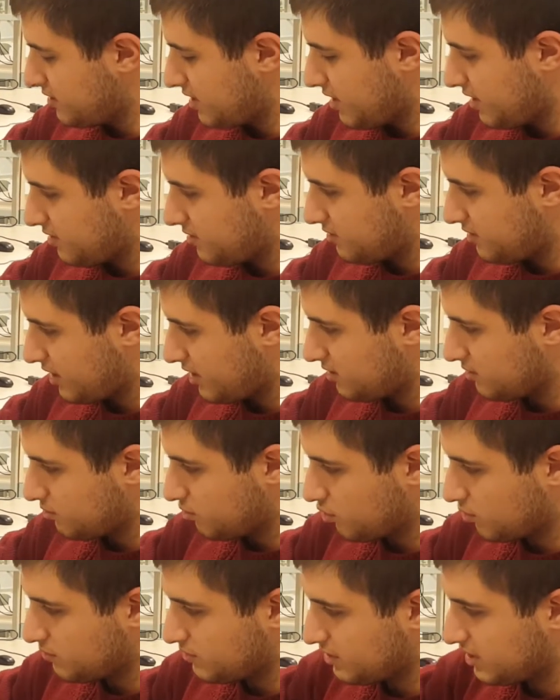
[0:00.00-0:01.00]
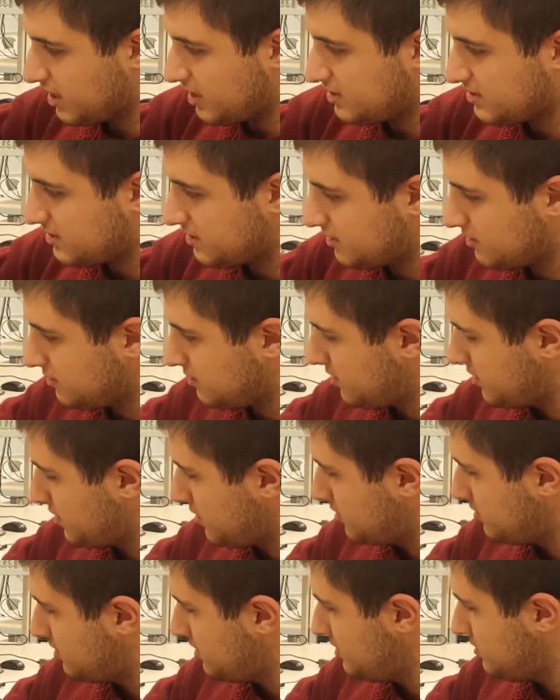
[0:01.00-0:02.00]
and then communicating
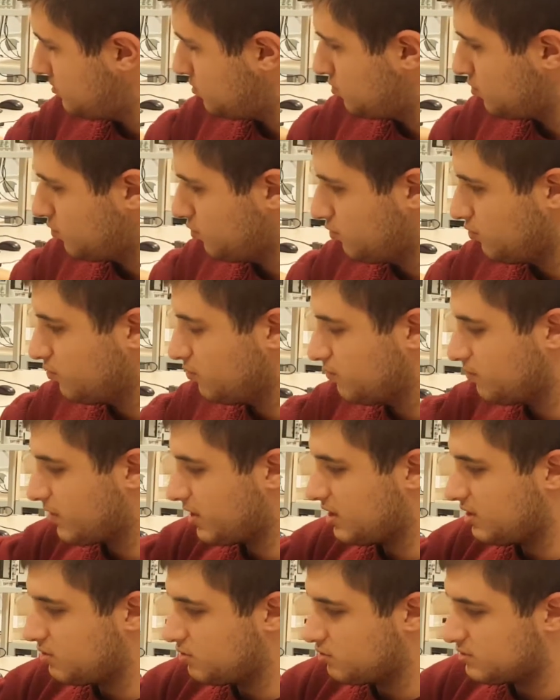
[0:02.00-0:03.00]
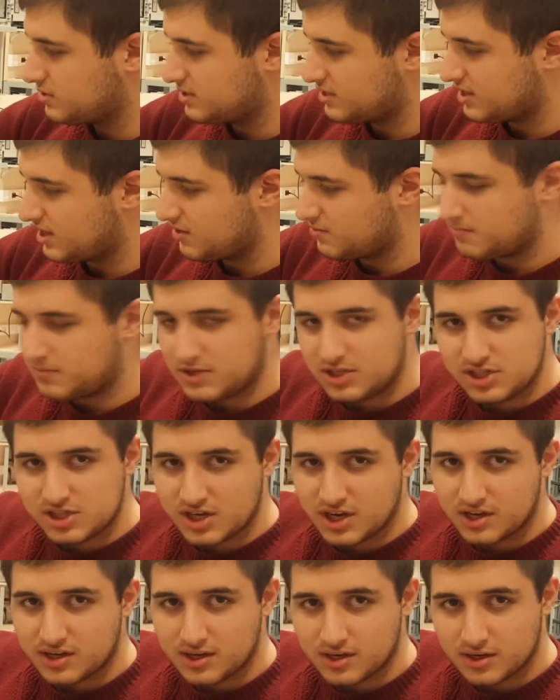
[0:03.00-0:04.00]
these two by using the
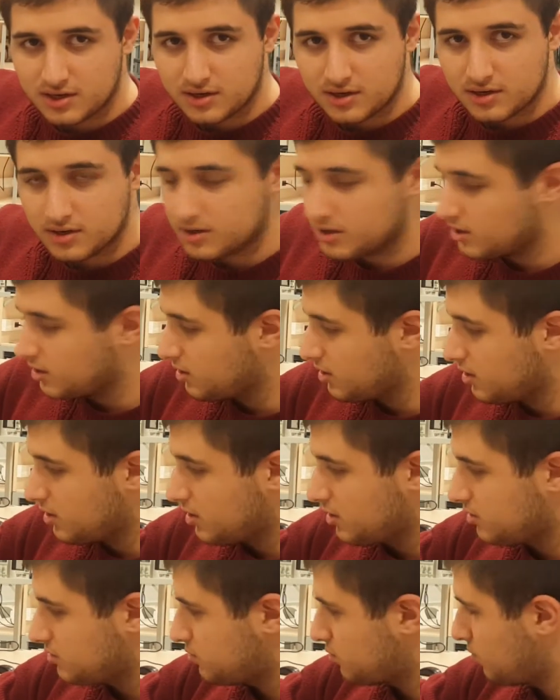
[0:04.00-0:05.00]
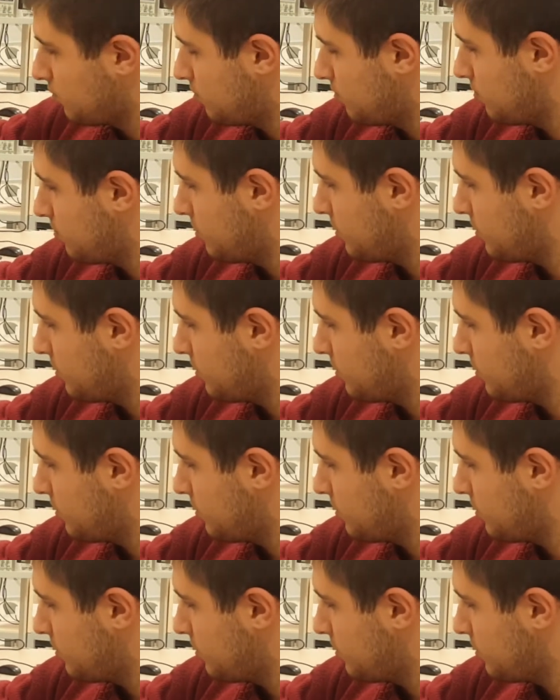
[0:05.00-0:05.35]
FPGA. So